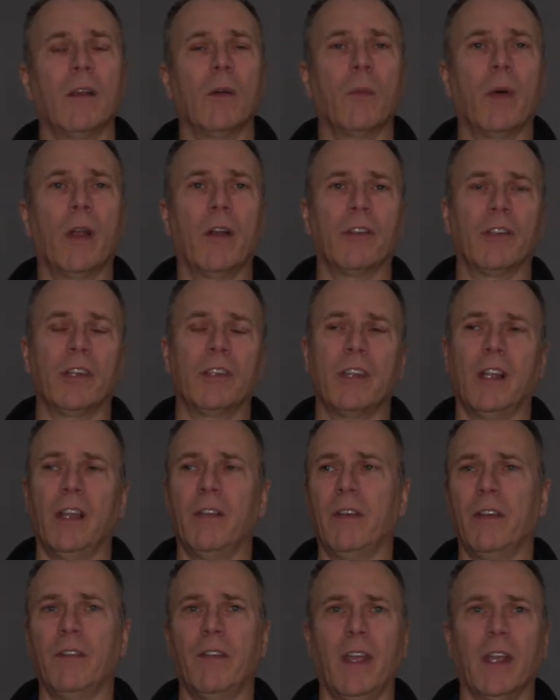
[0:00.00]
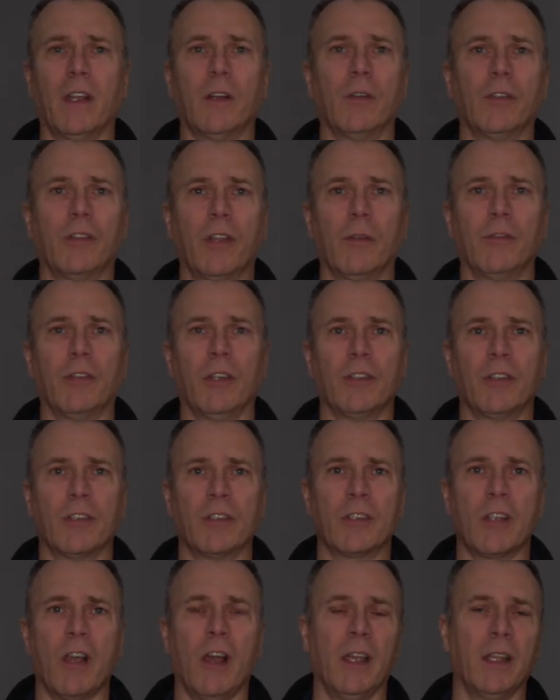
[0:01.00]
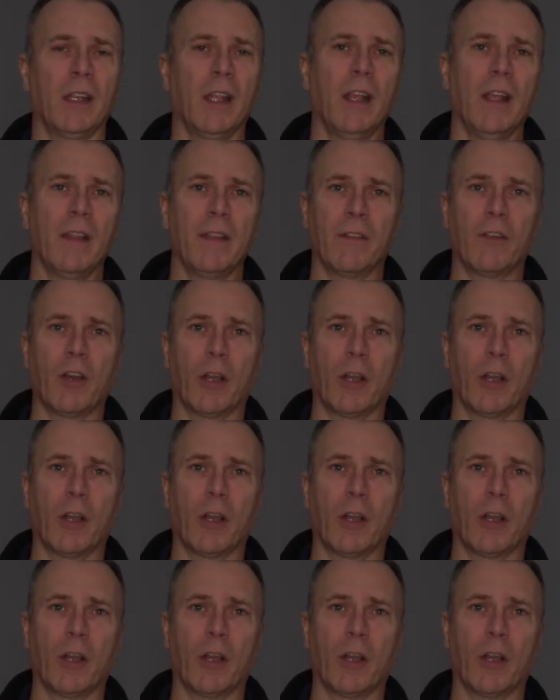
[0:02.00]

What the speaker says: whereas a delivery vehicle comes onto site, they've